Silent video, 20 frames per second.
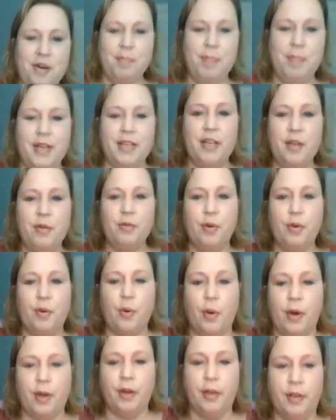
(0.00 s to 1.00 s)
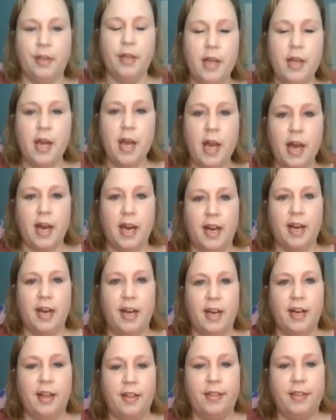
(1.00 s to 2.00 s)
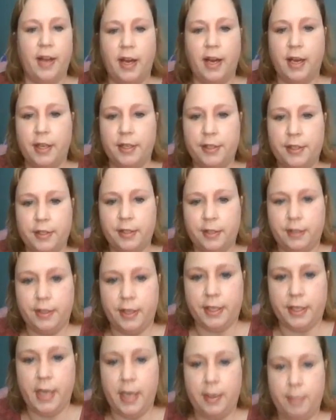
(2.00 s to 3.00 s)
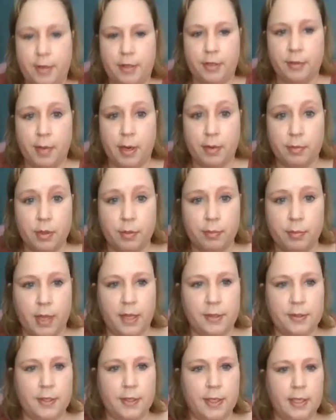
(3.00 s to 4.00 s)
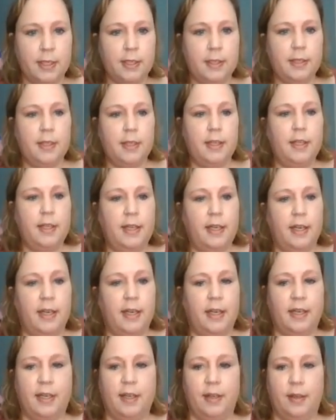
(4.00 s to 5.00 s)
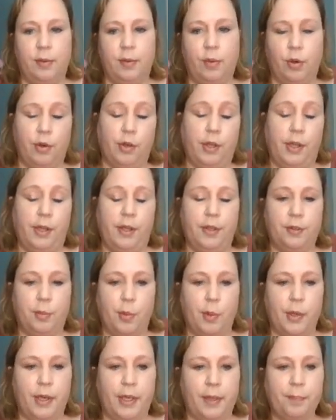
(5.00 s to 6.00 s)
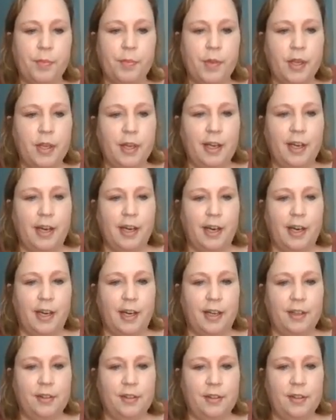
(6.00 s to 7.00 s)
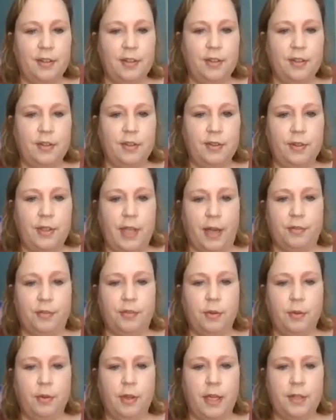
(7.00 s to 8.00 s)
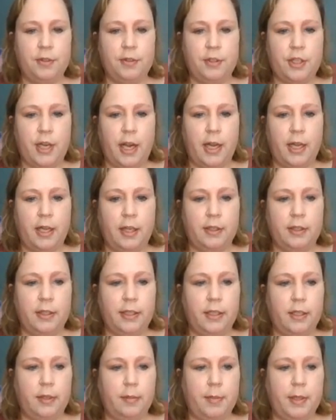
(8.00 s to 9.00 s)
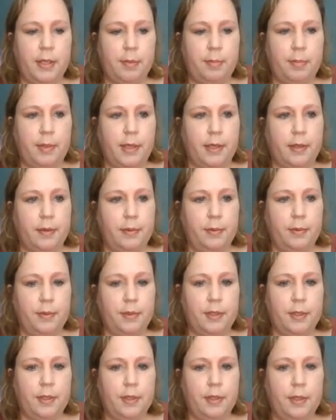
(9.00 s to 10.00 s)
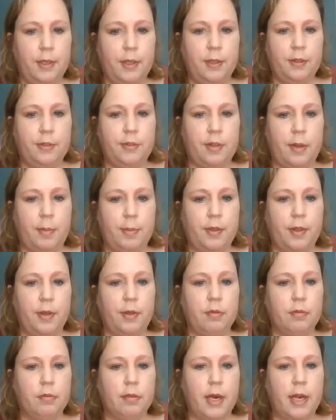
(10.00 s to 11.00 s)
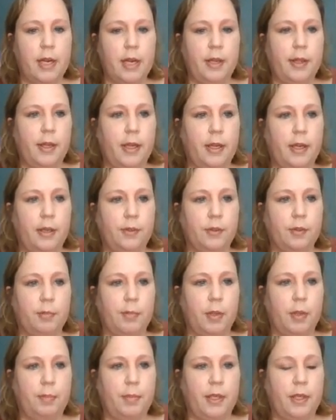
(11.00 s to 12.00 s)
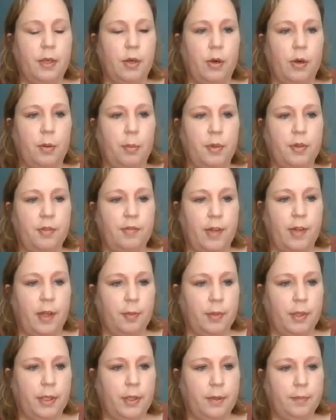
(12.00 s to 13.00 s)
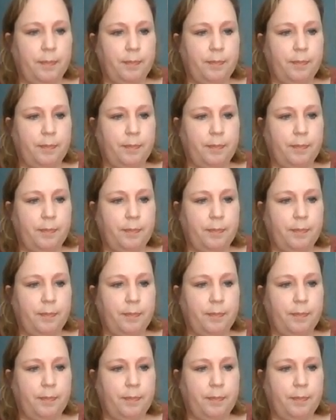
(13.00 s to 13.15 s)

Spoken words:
big unicorn that came into my room last night or early this morning. So let's chat a little bit about some of the great things about being home with family.